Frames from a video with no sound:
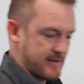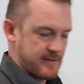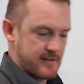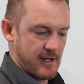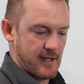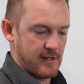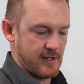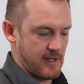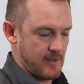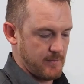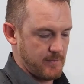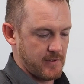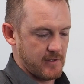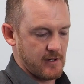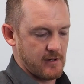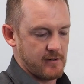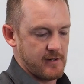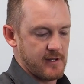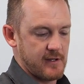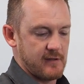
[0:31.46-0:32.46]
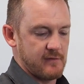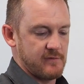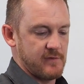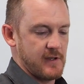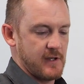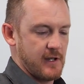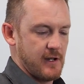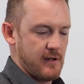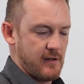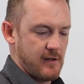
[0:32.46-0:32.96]
set up and already
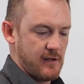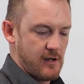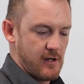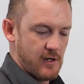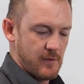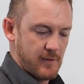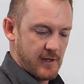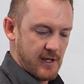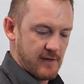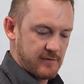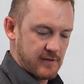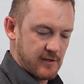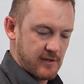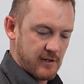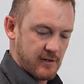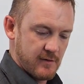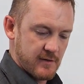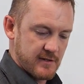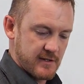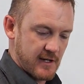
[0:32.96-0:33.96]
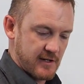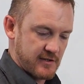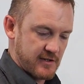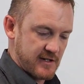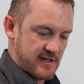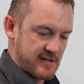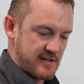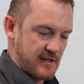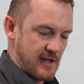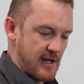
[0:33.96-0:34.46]
configured. All we have to do is actually
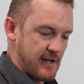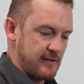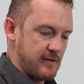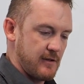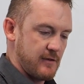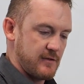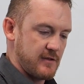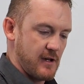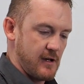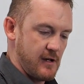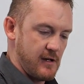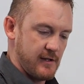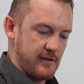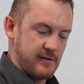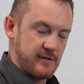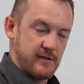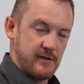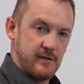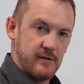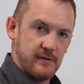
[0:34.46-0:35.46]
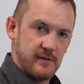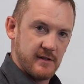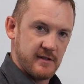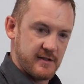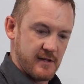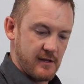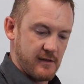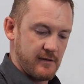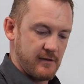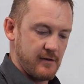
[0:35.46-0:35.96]
slide those onto the
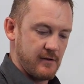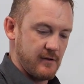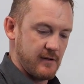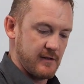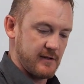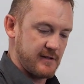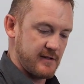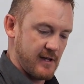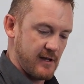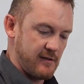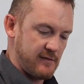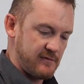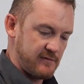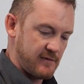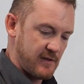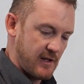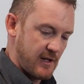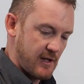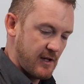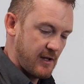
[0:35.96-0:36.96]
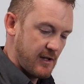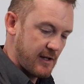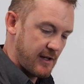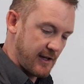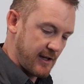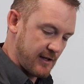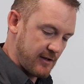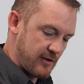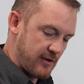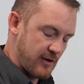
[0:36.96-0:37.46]
cylinder itself.
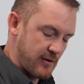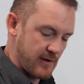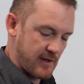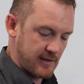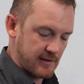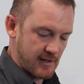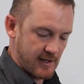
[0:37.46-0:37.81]
In doing